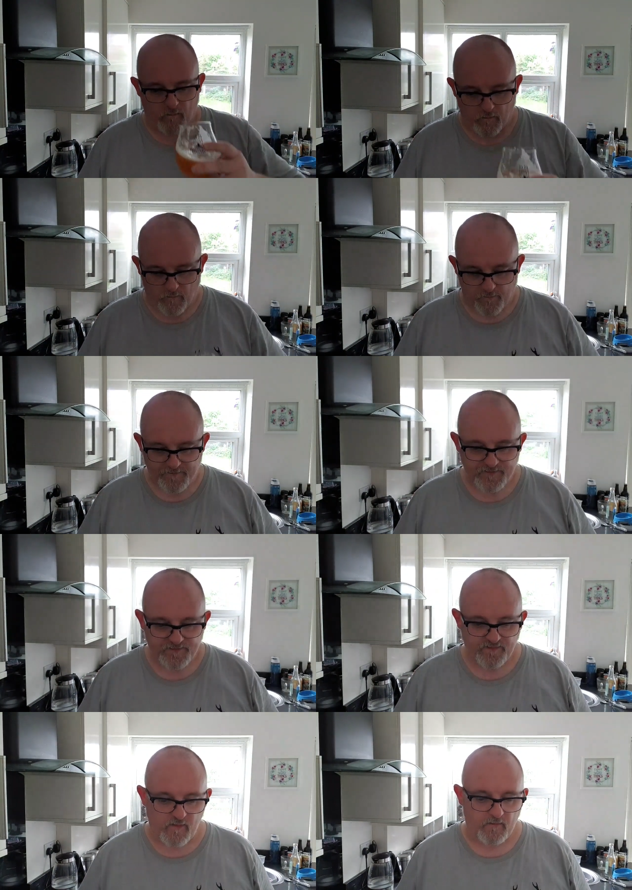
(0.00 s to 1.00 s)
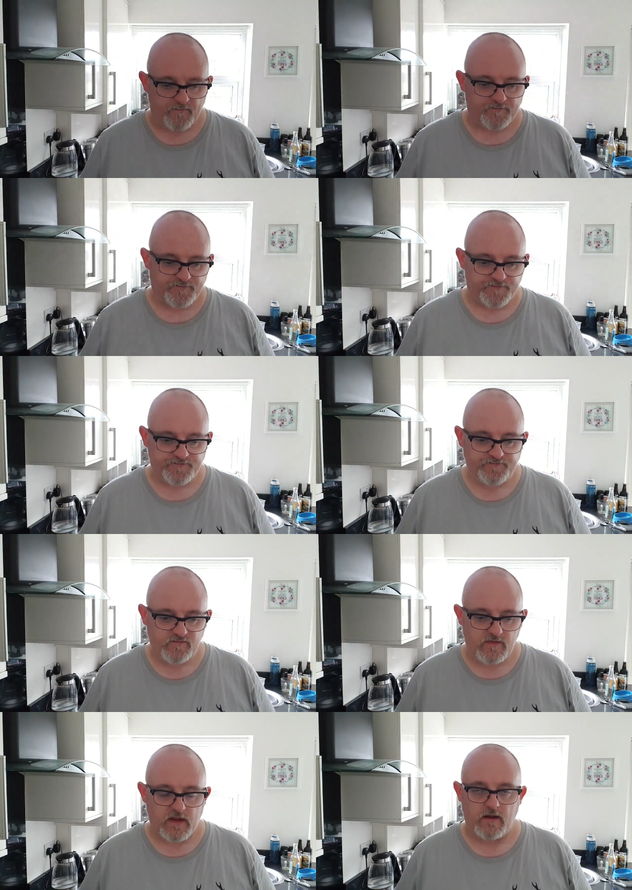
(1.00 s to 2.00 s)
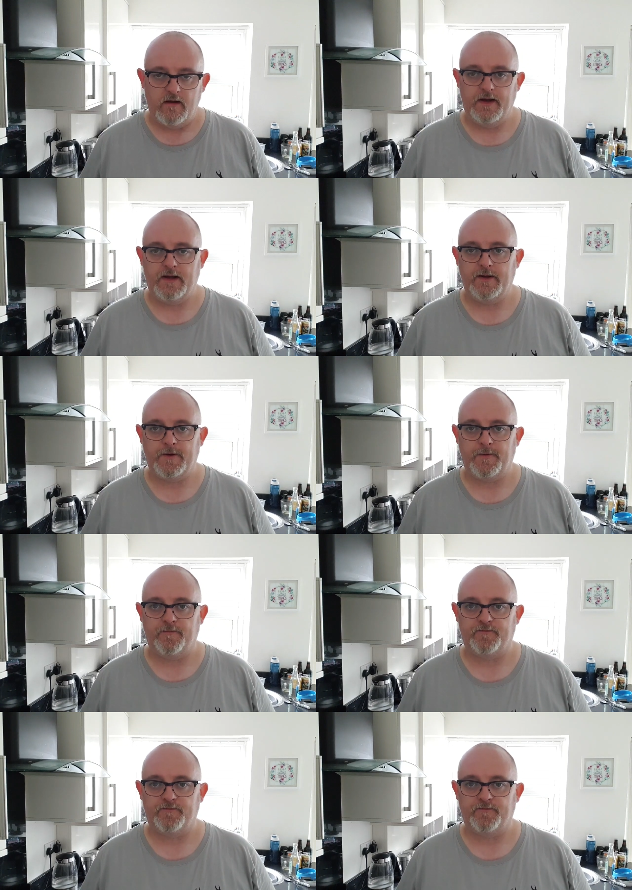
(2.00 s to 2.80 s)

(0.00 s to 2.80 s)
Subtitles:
Nothing is said.